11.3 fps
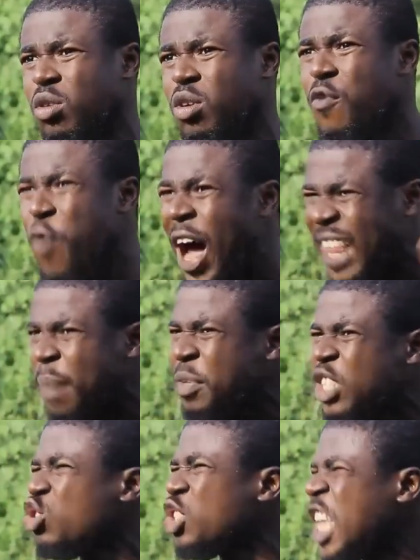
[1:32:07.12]
for attempting to
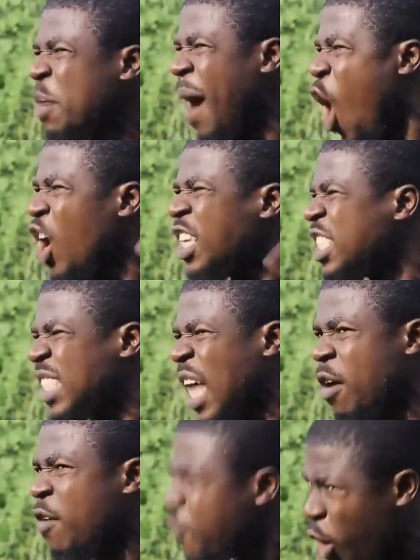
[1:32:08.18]
steal my only sister
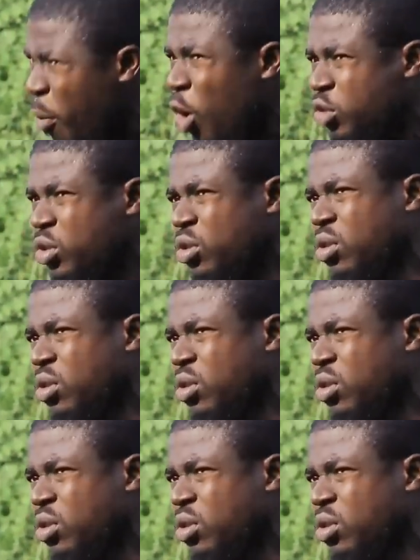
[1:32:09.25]
from us.